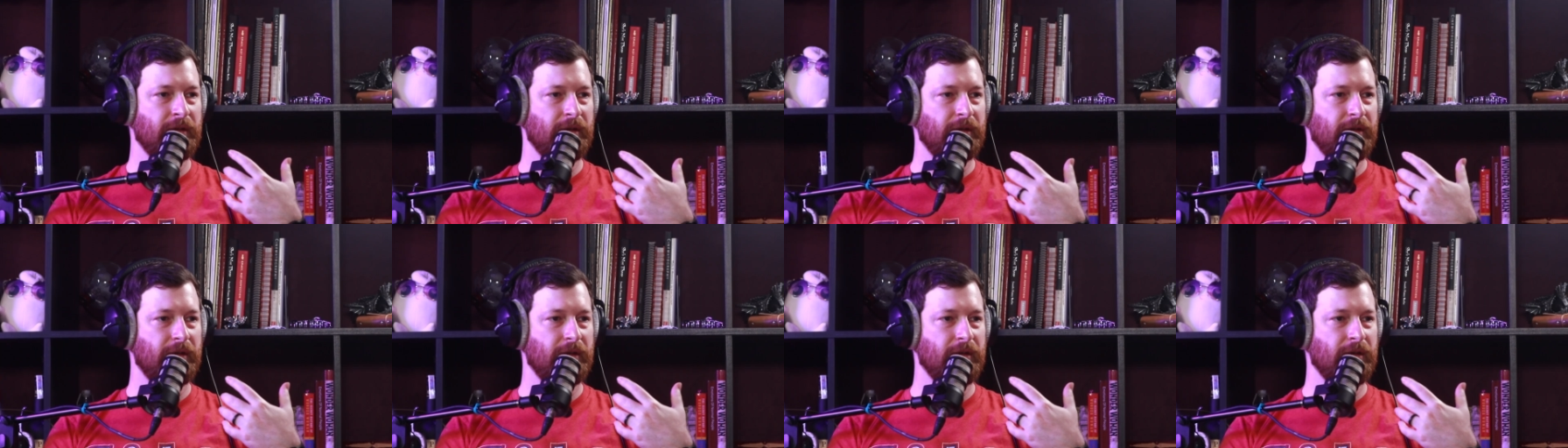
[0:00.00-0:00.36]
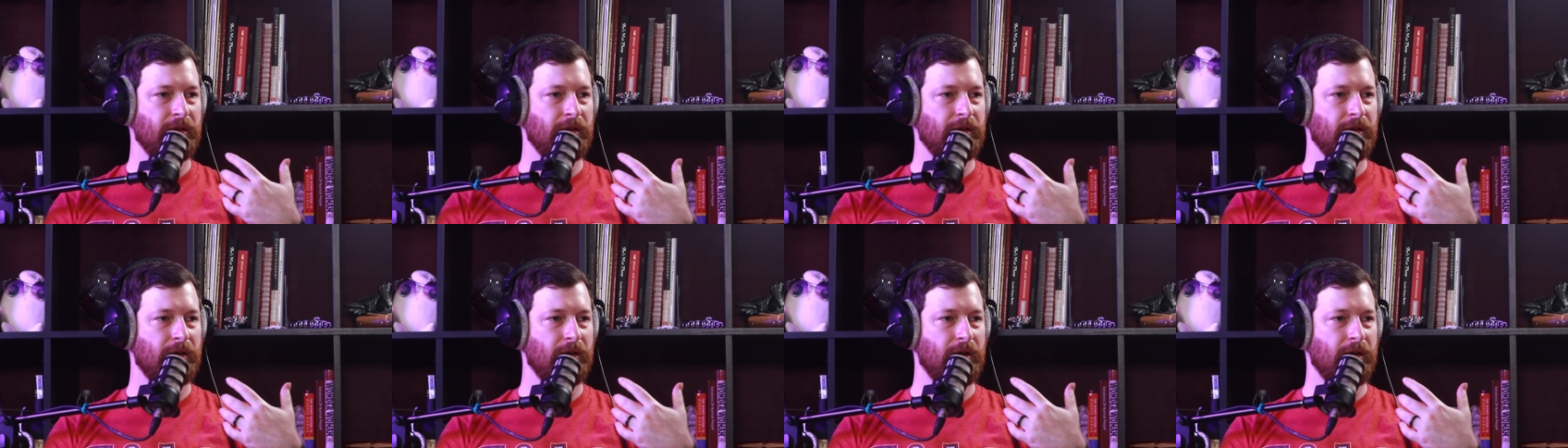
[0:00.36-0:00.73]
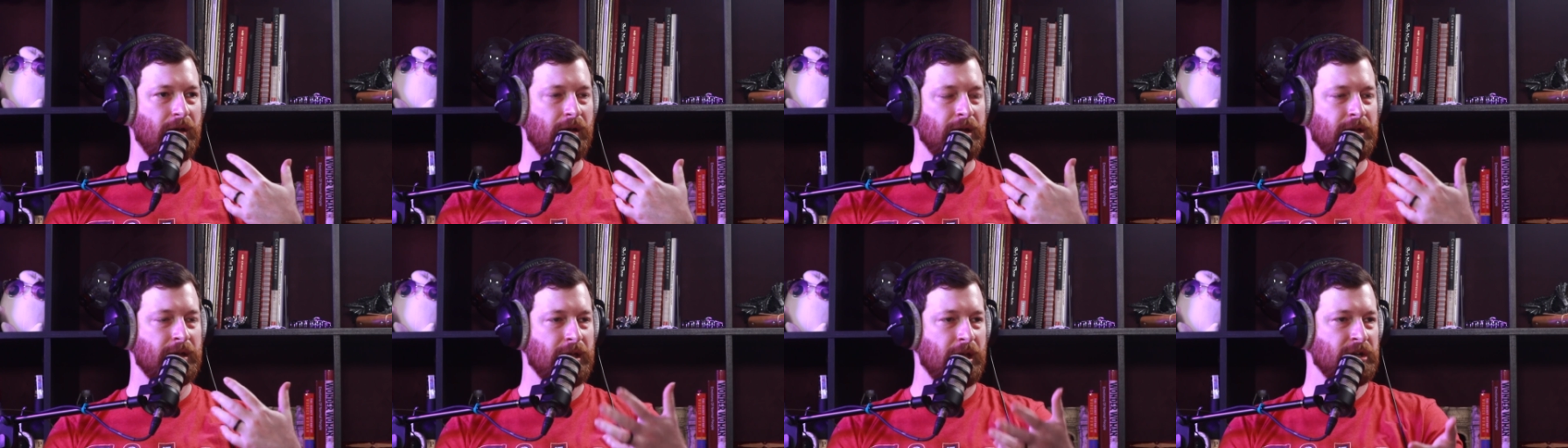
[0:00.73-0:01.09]
yeah.
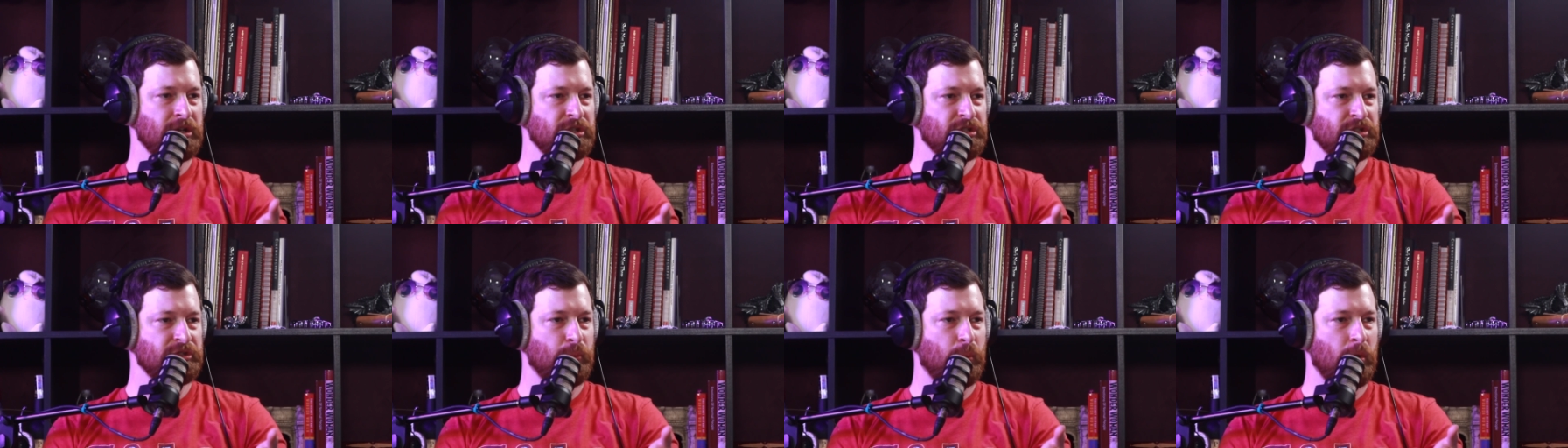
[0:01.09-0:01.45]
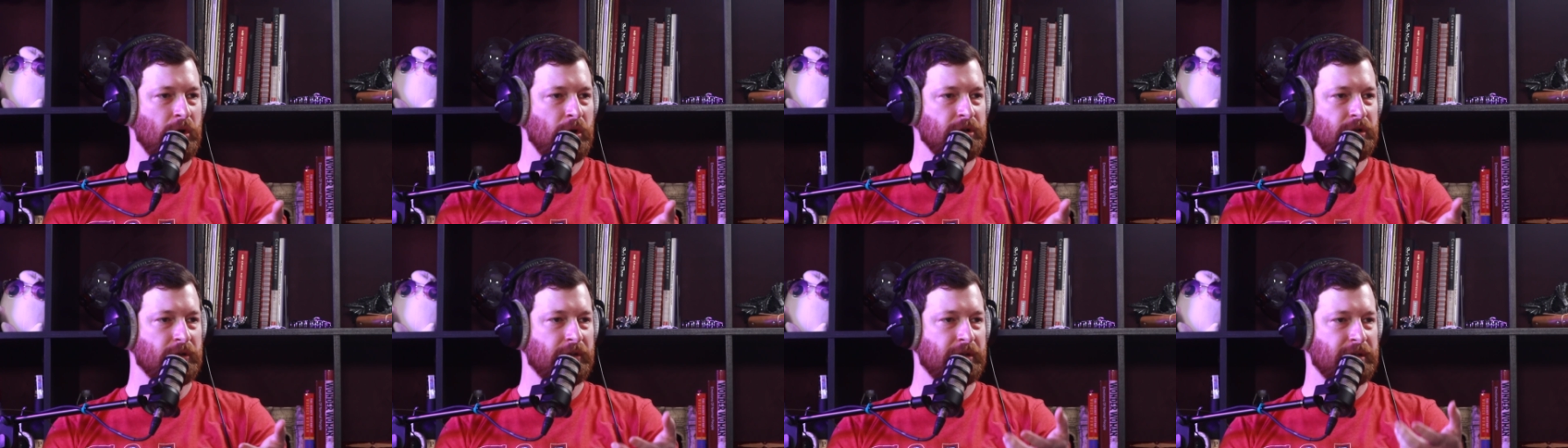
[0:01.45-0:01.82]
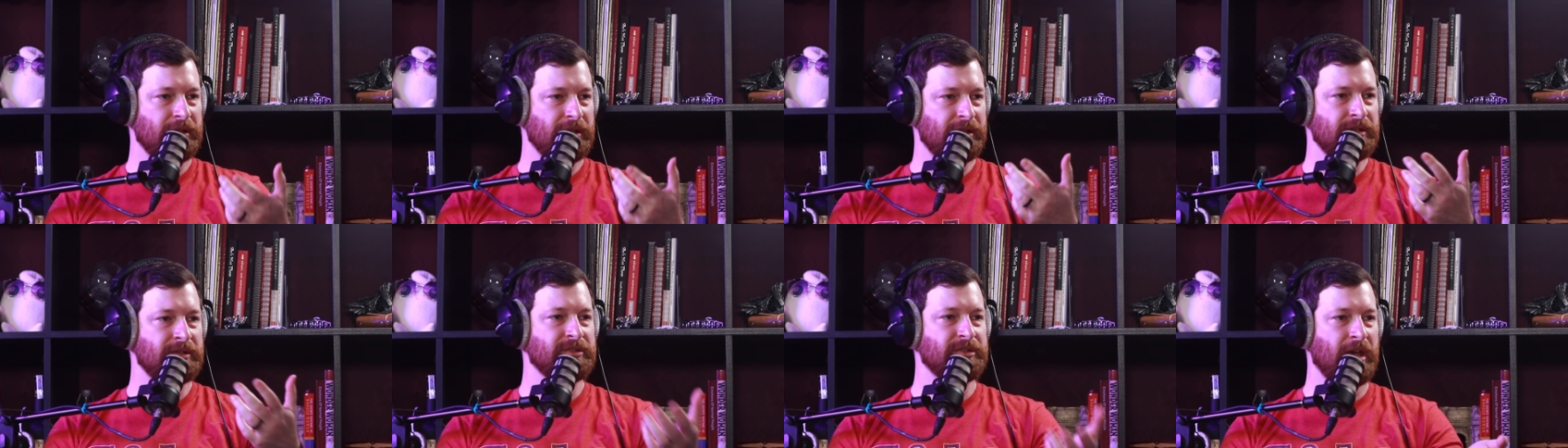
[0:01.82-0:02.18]
I kind of just wonder, like,
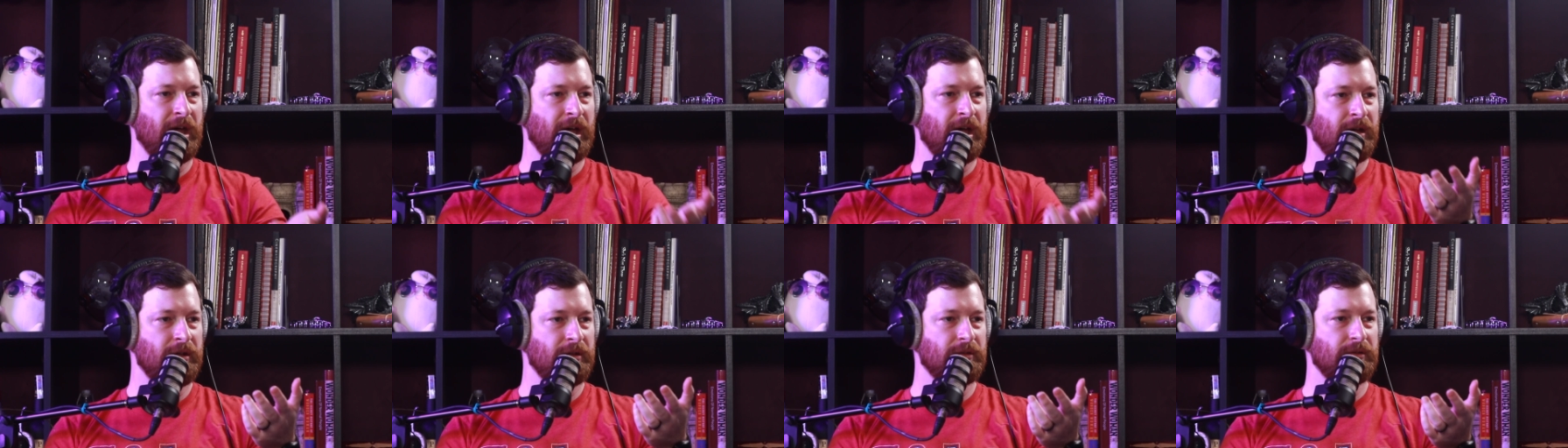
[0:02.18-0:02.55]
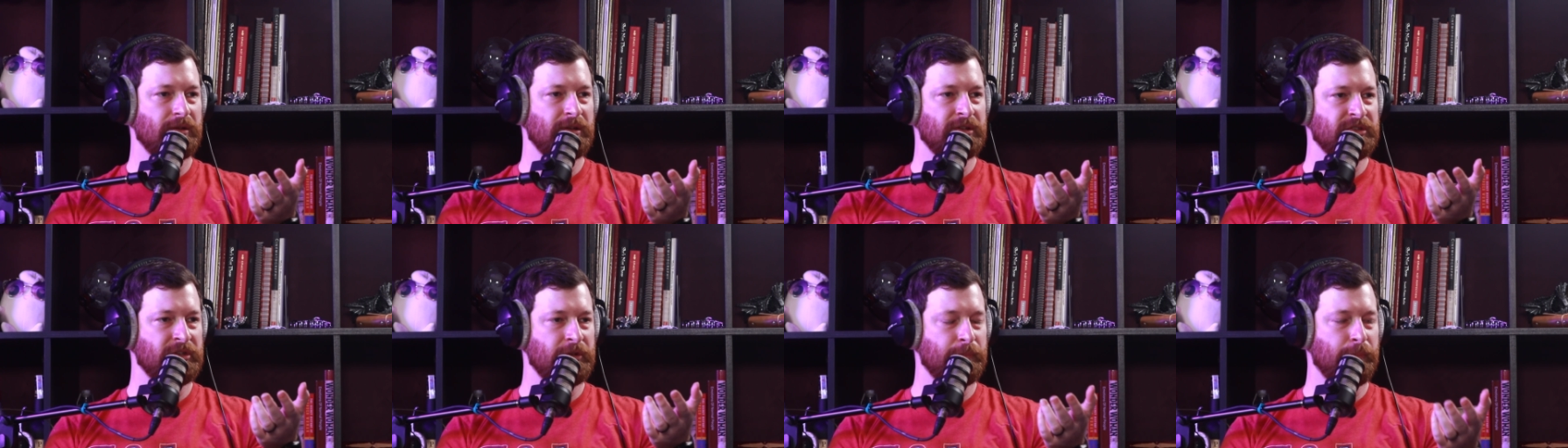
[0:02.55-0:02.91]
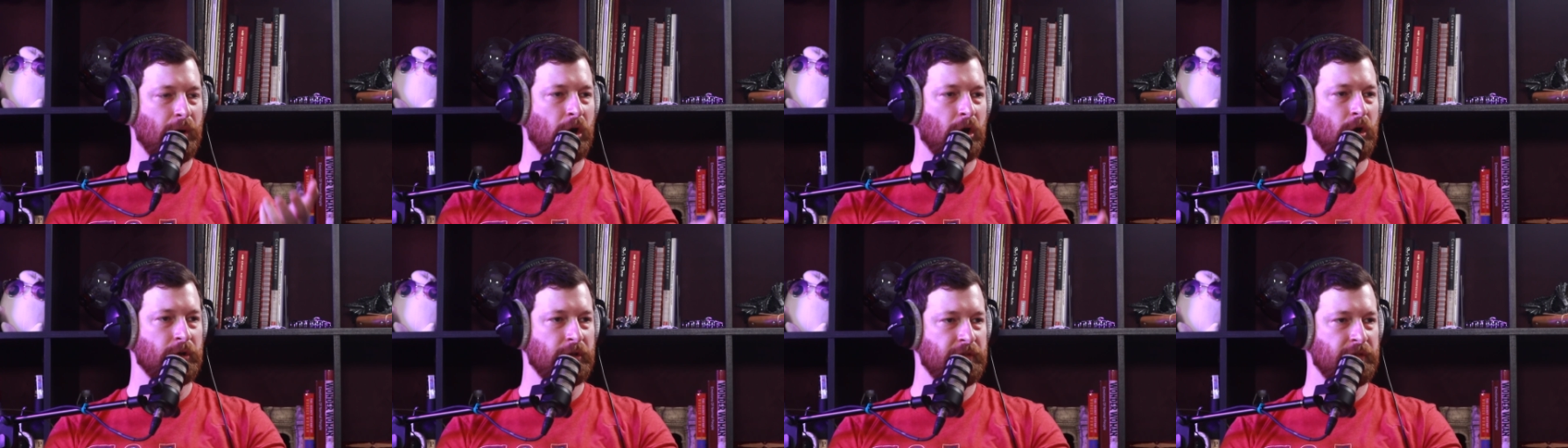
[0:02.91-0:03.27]
is that is it part of the